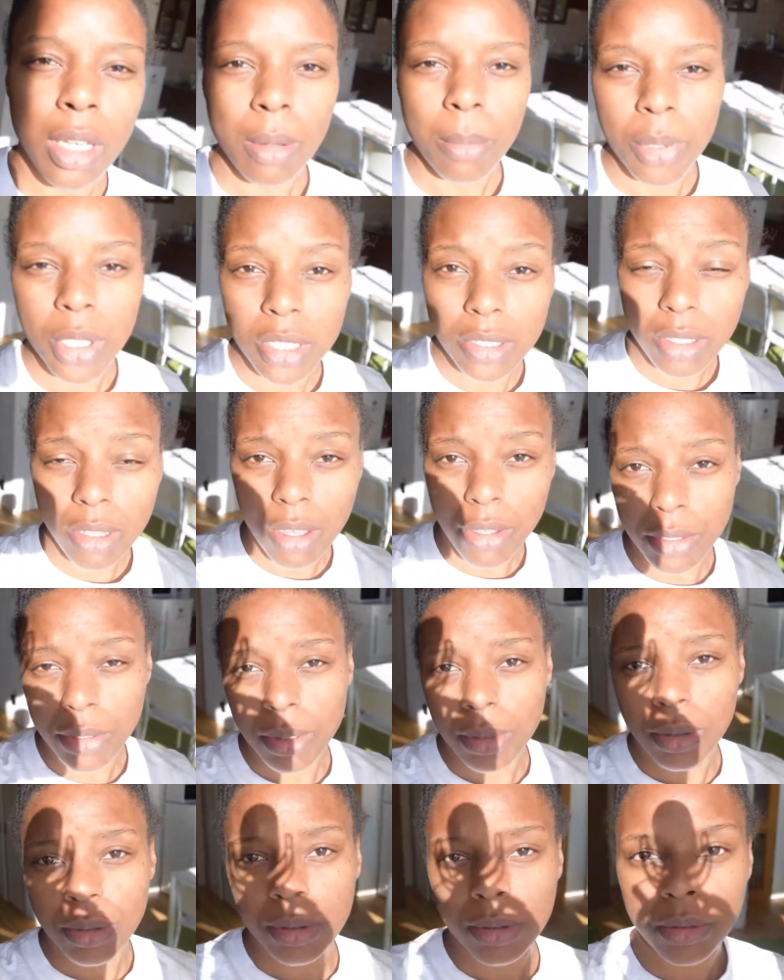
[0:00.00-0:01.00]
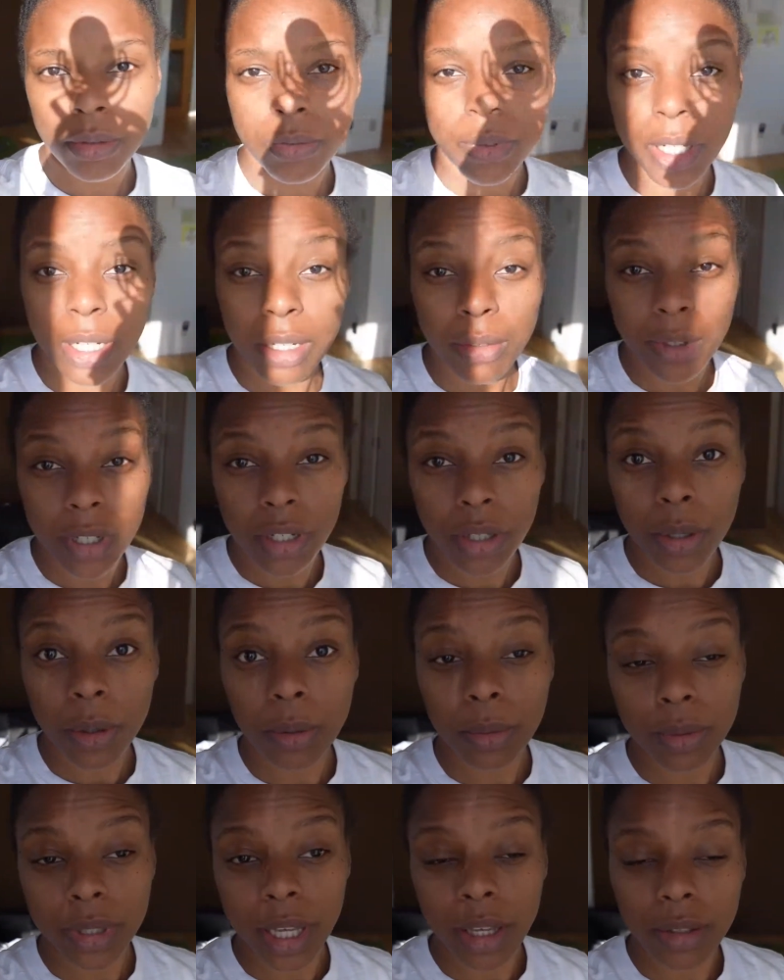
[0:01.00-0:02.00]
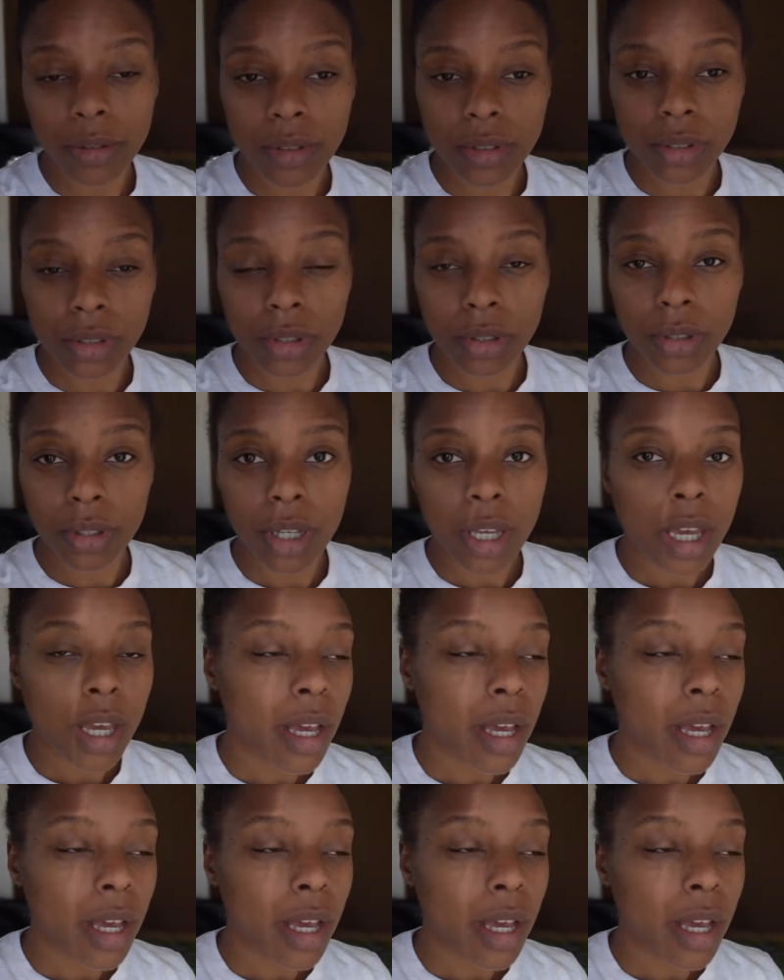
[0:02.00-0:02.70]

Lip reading: but it's also very, very cold out. So